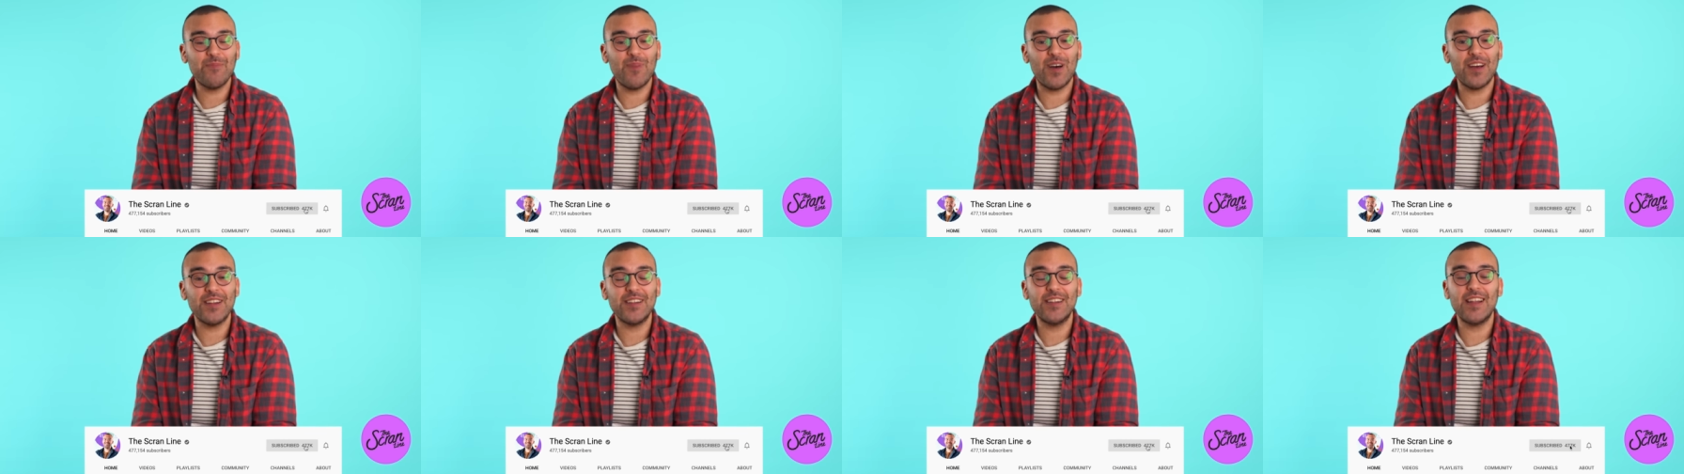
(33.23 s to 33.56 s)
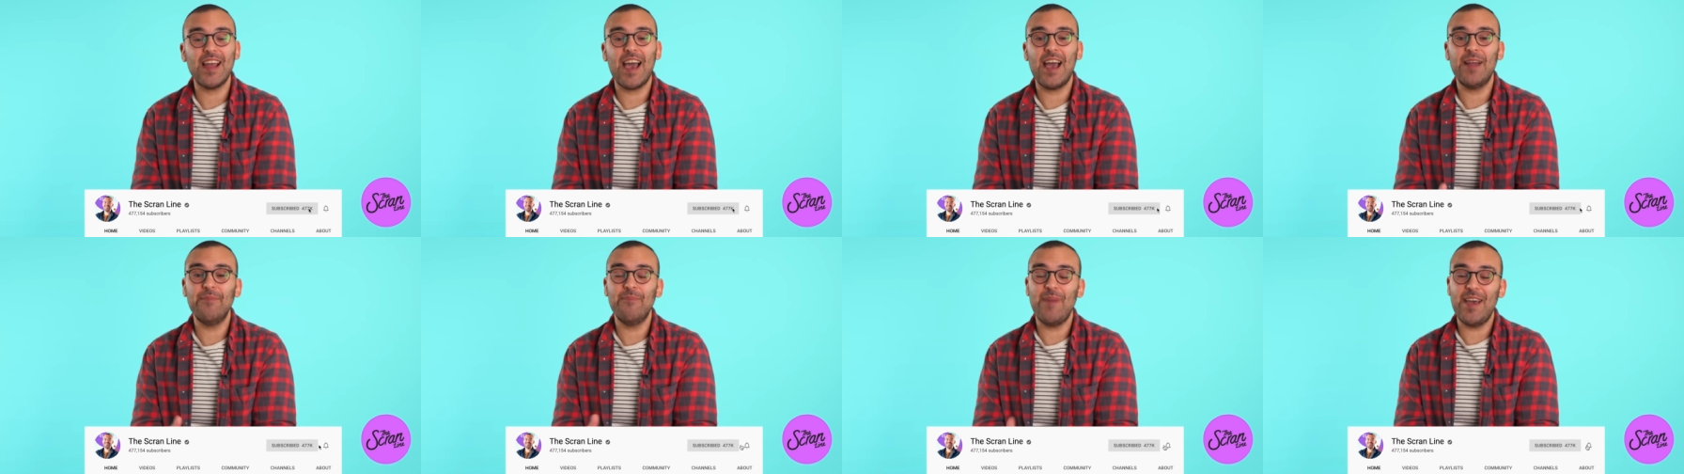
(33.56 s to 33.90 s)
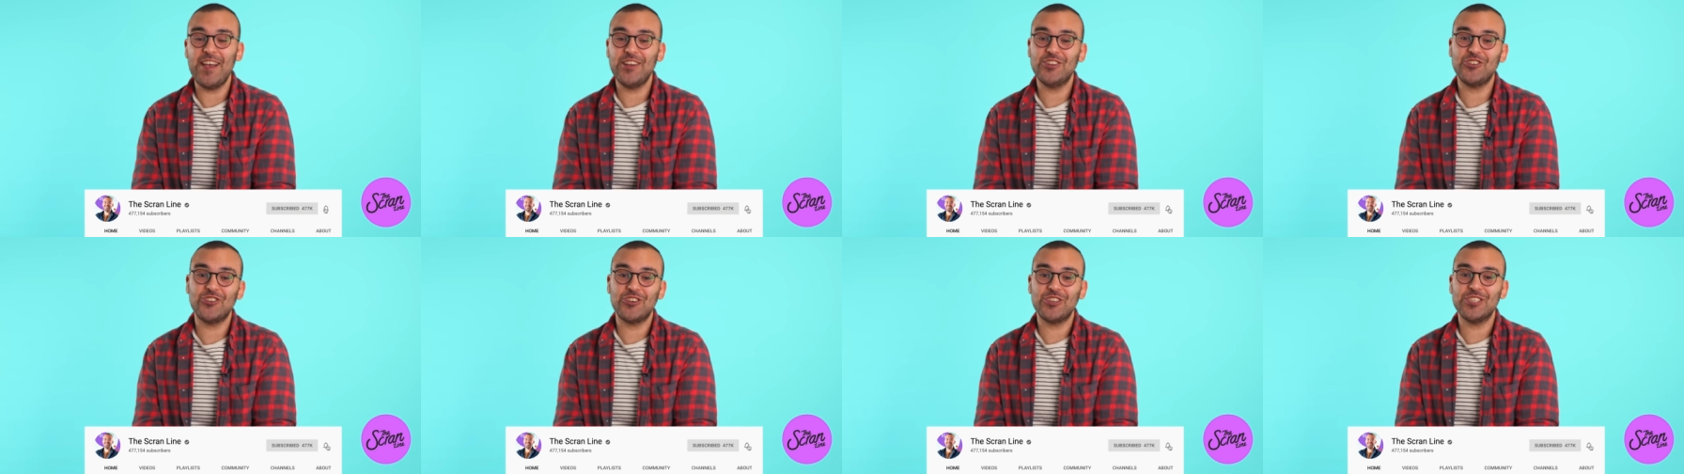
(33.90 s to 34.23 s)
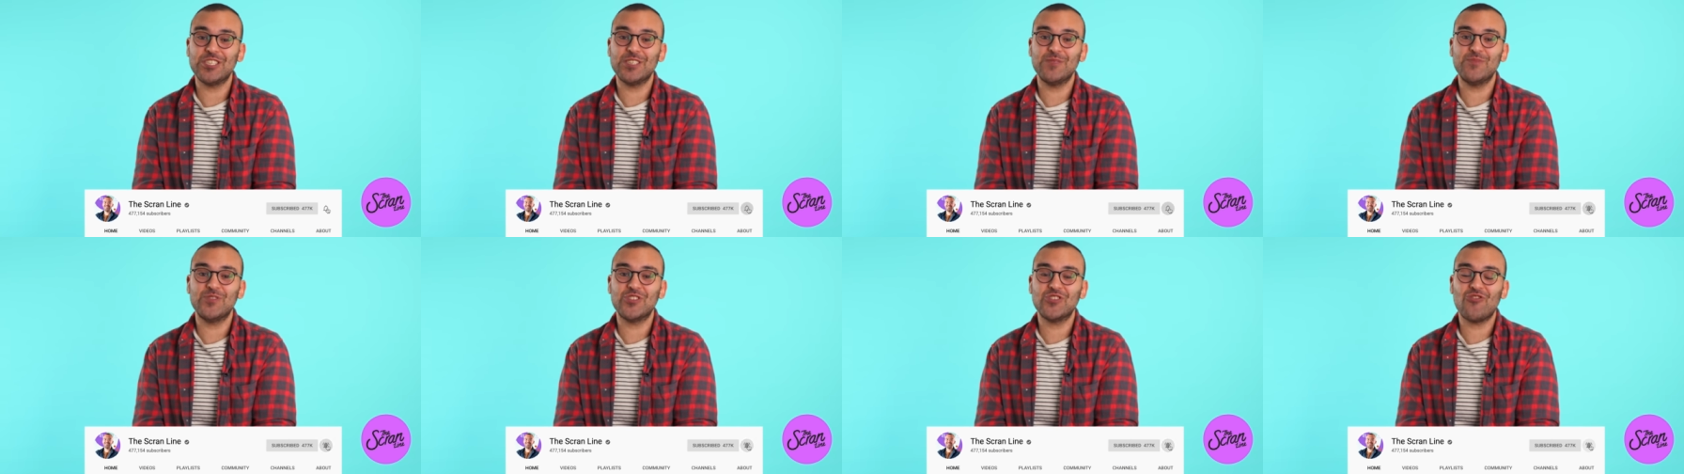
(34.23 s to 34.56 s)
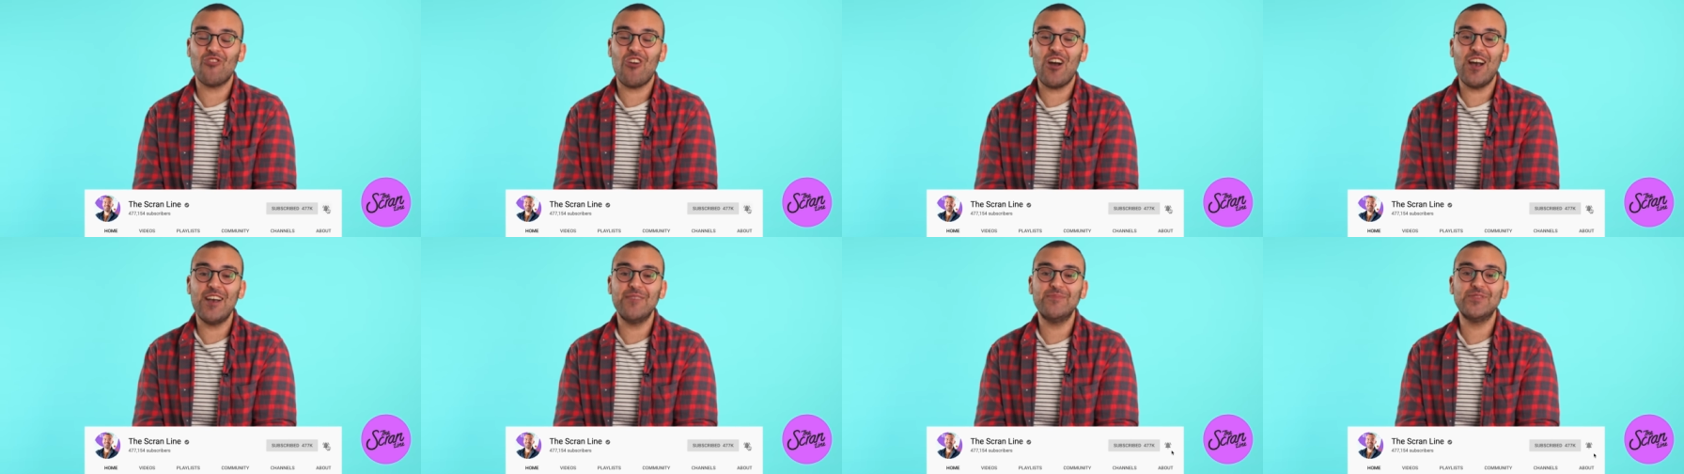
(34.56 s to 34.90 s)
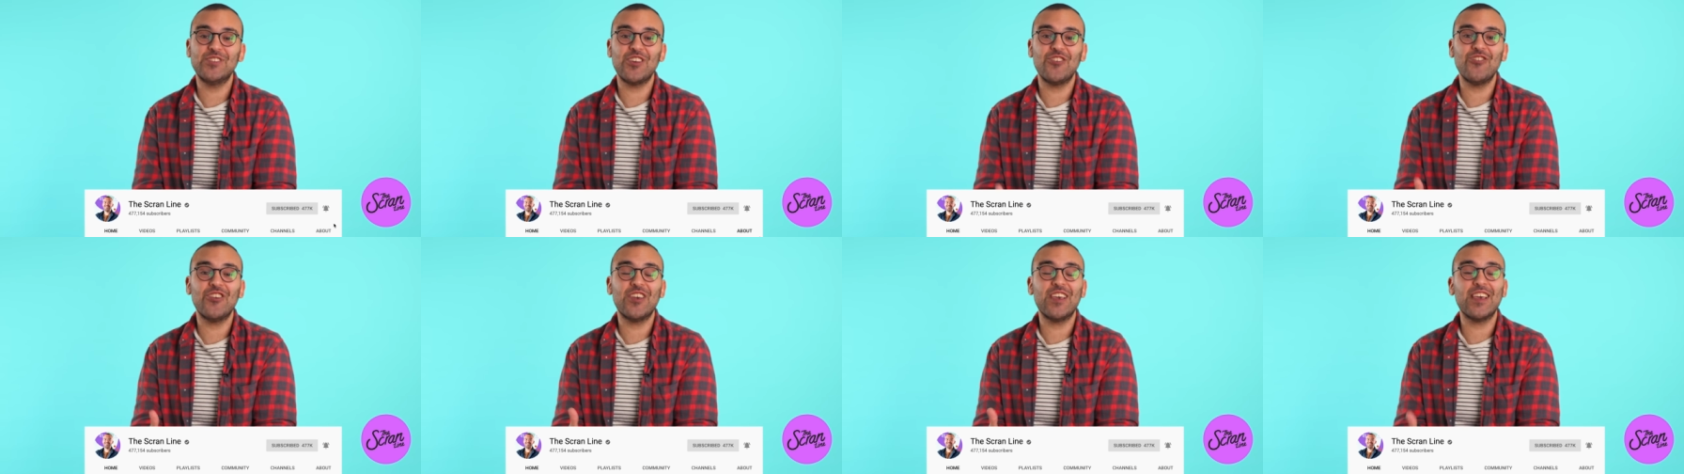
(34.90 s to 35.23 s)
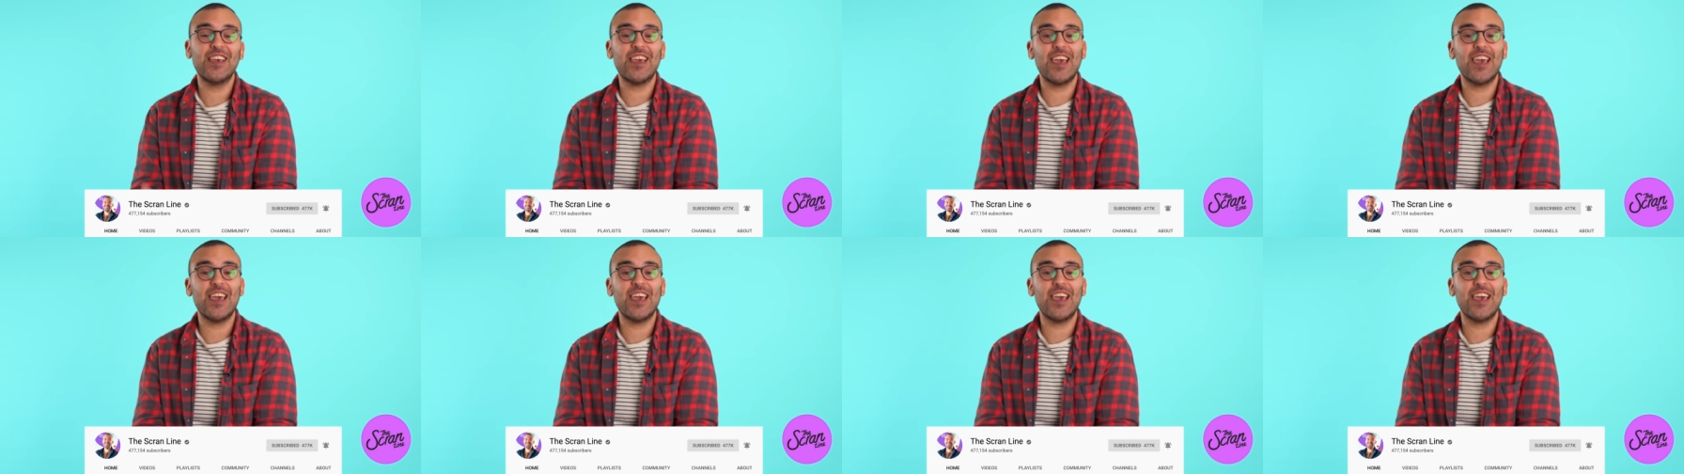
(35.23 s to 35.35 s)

button and make sure you subscribe so you can